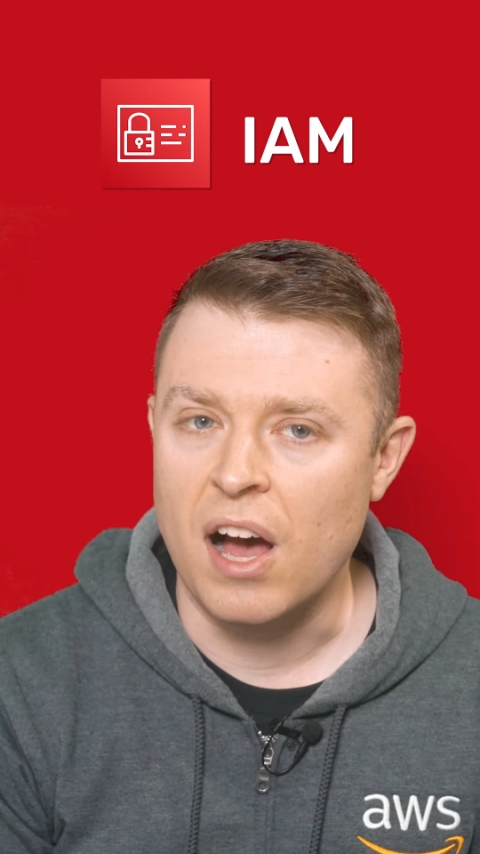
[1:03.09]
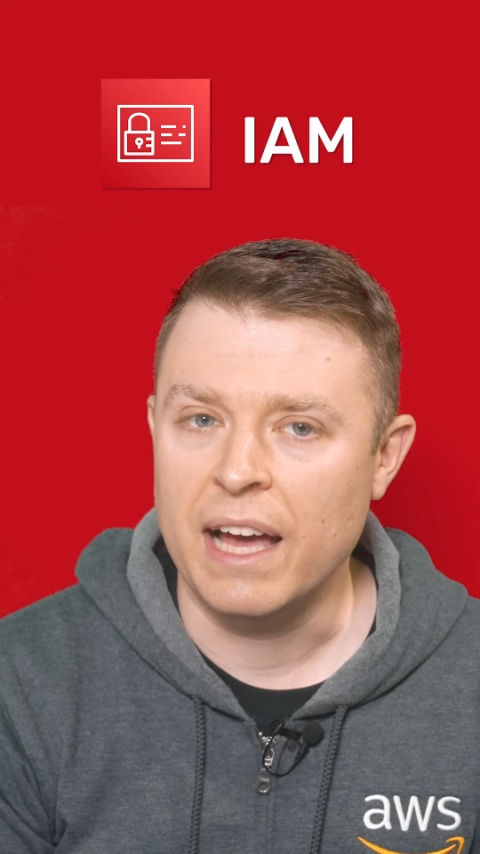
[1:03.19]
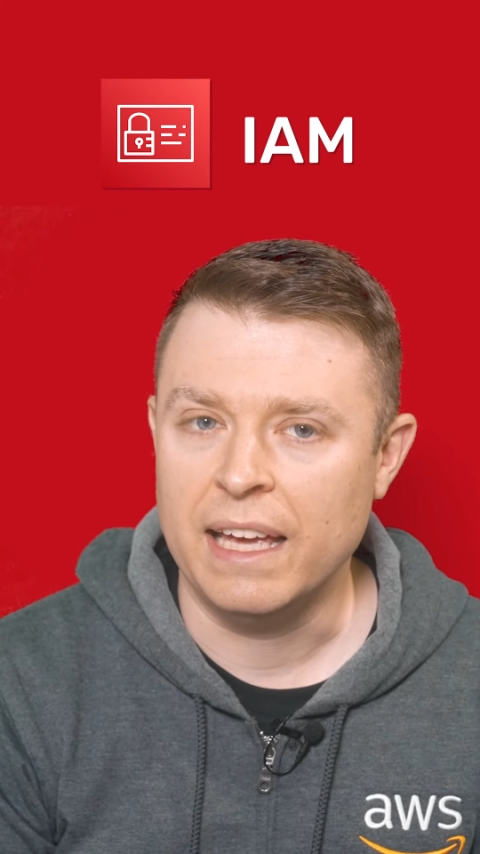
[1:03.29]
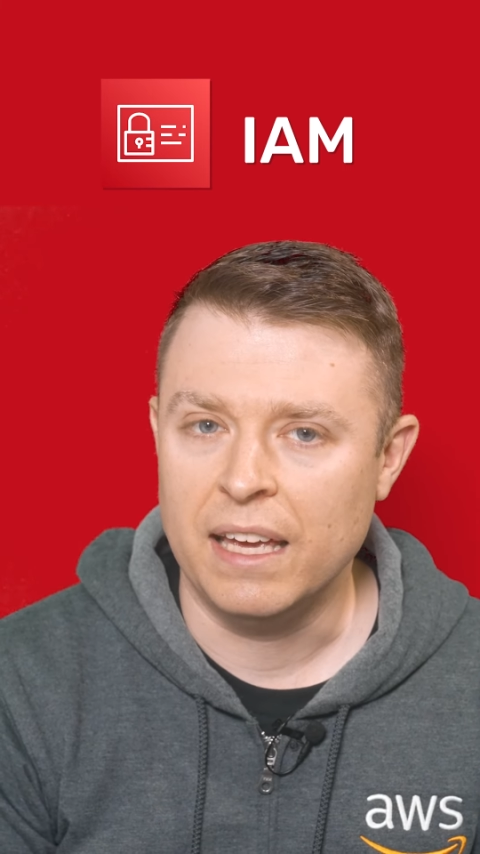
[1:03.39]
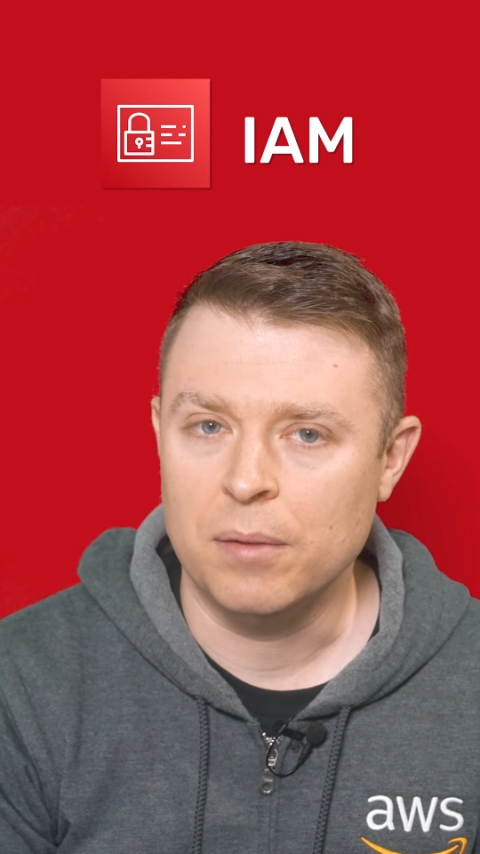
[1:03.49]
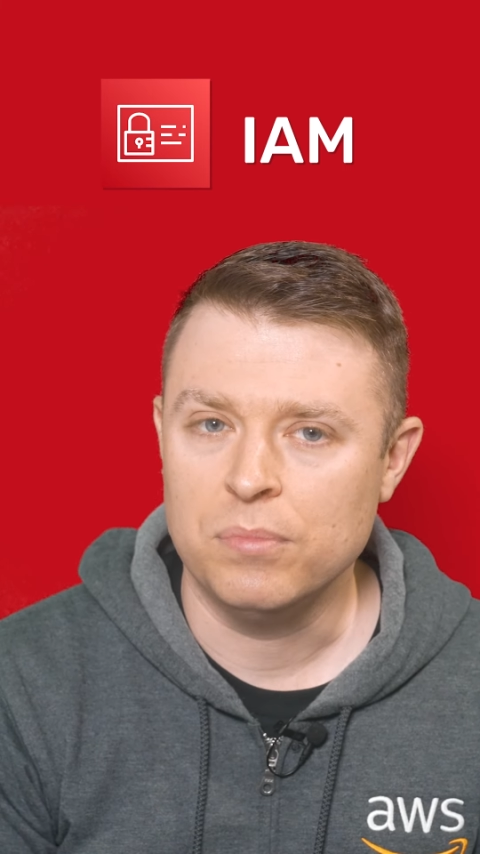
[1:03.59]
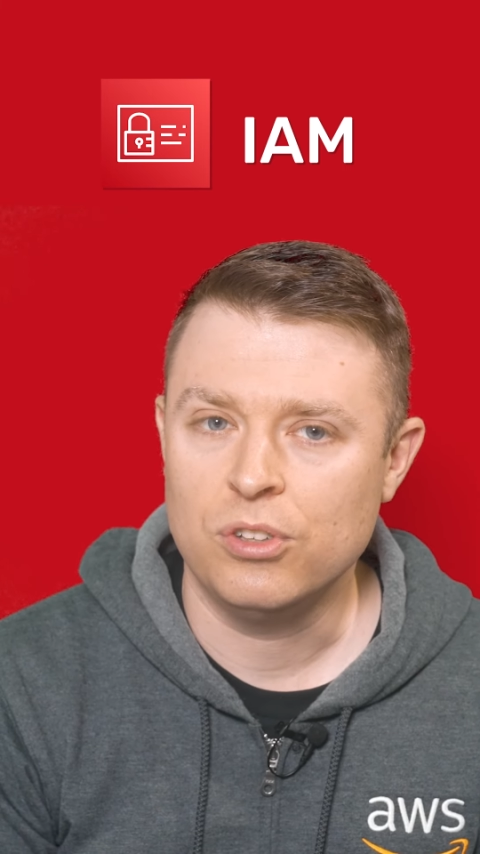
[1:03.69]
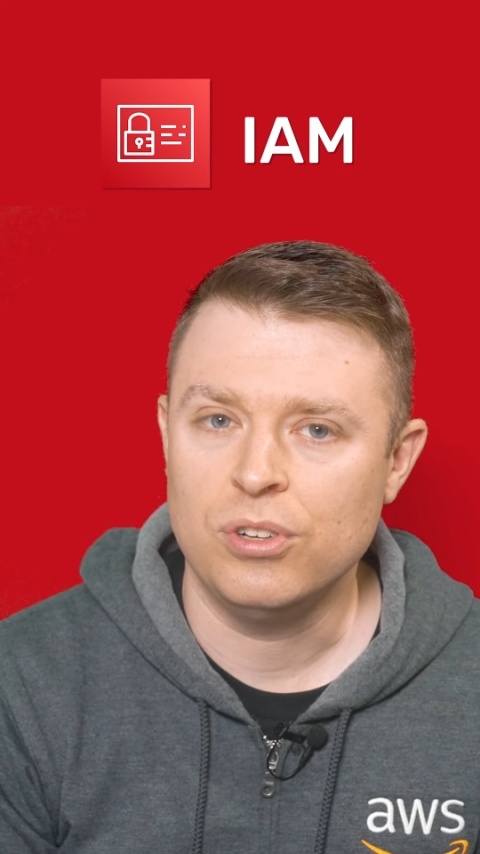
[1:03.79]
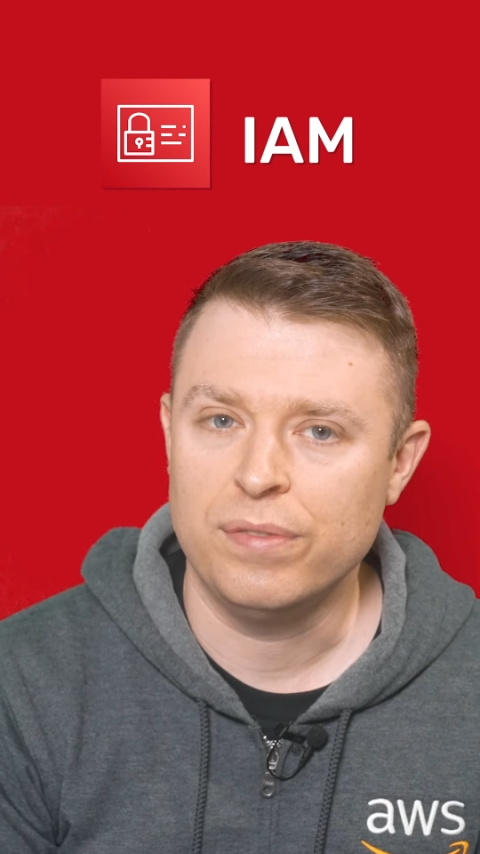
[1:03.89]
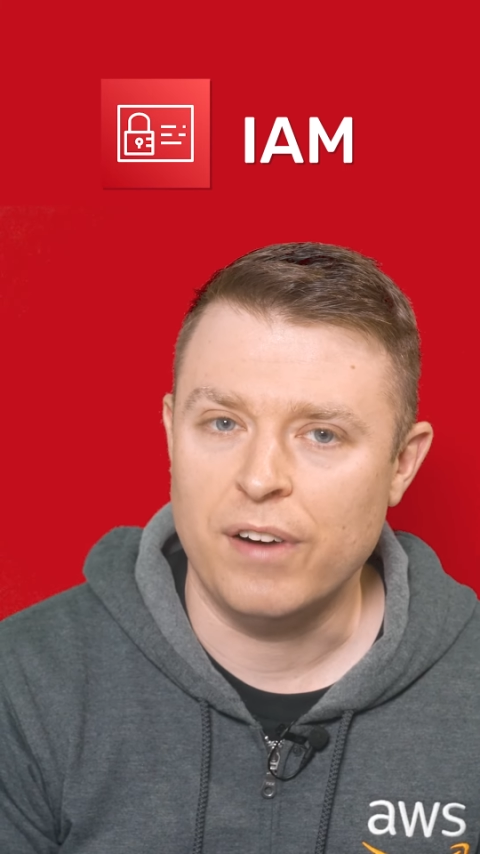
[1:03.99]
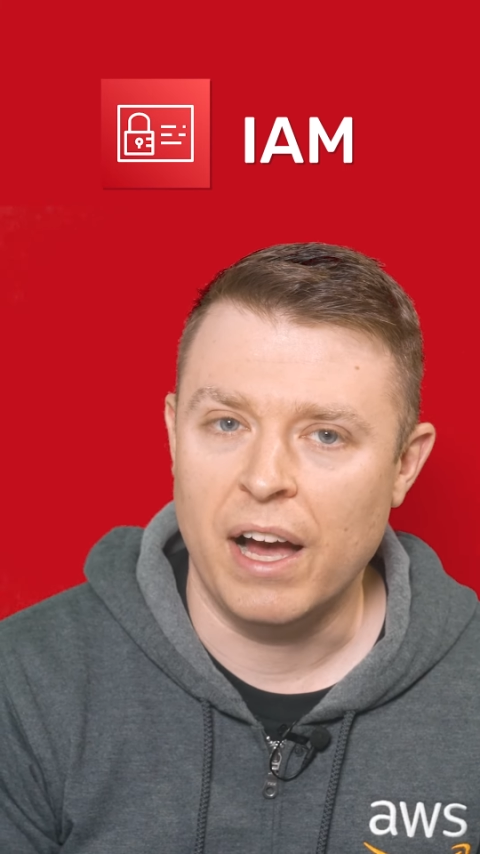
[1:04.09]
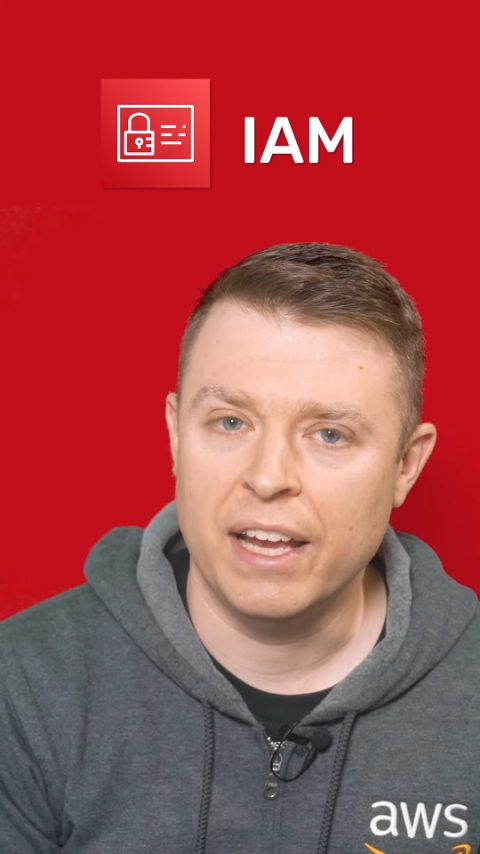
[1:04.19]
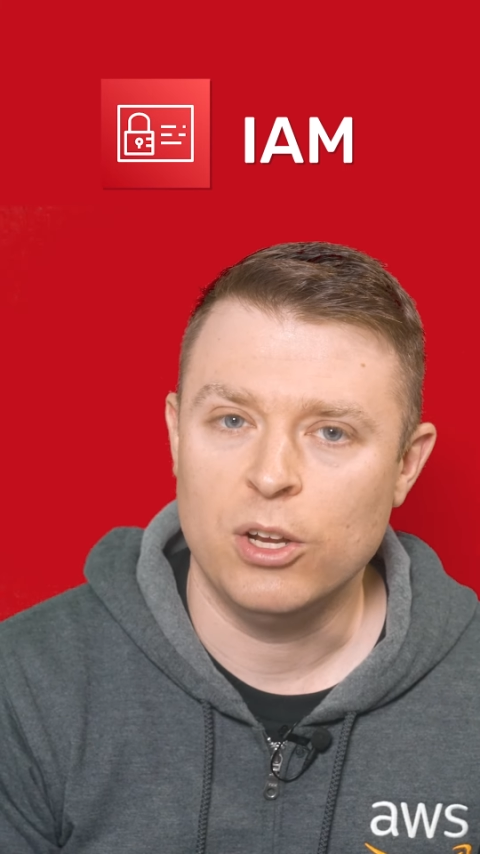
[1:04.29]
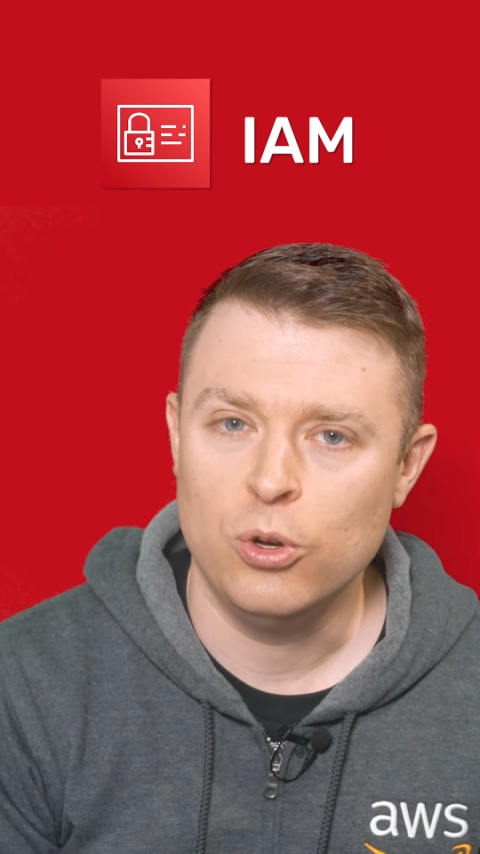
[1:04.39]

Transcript: IAM to define